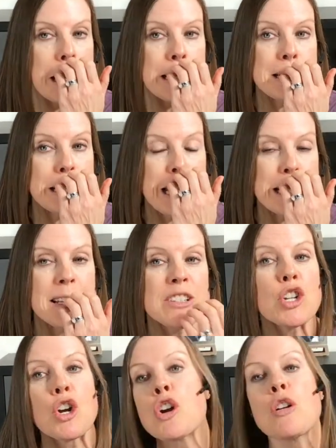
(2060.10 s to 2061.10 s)
it's it's a
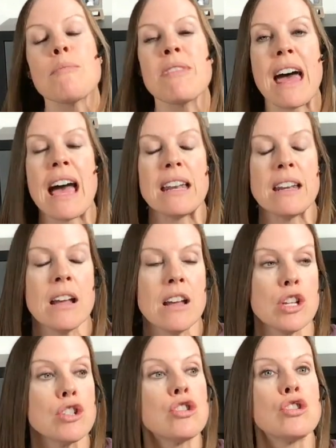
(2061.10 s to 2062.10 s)
term that
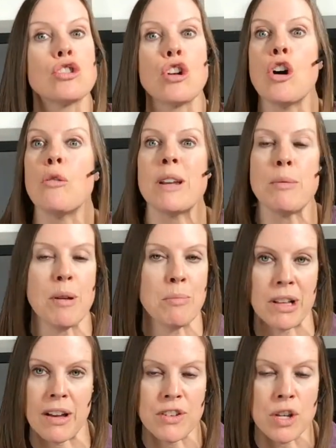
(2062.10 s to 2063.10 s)
so many
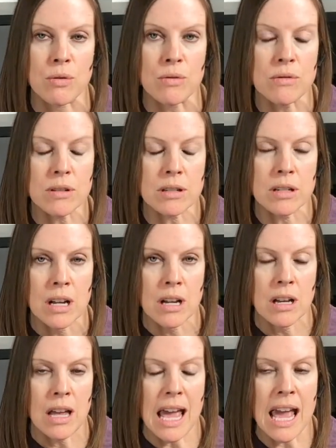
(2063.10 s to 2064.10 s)
people have used,
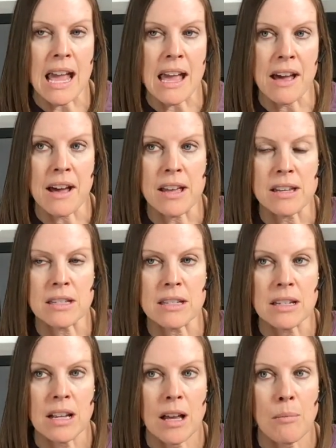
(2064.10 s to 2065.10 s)
mm-hmm. and
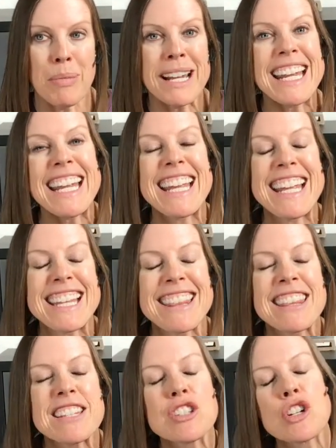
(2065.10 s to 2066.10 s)
but
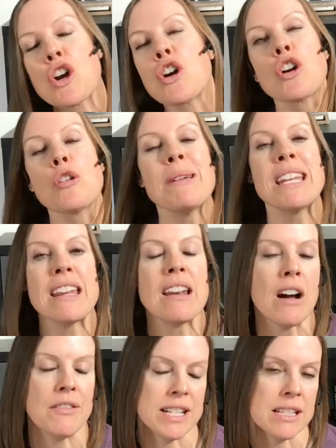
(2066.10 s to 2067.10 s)
the term in
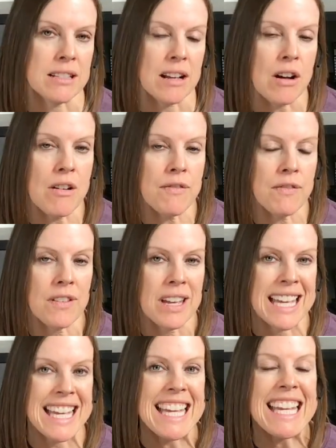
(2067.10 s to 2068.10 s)
and of itself
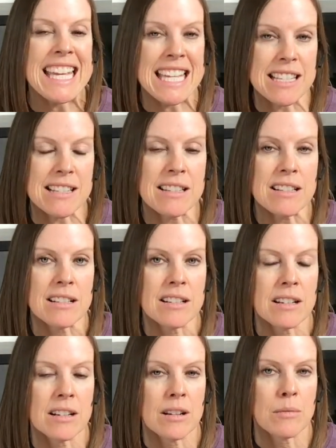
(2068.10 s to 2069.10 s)
is
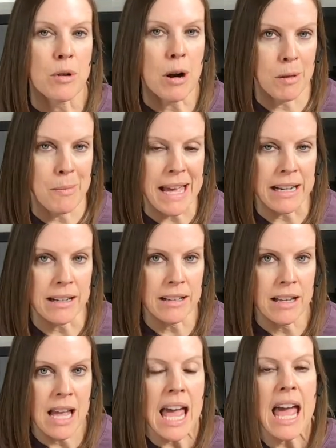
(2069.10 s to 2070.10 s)
problematic.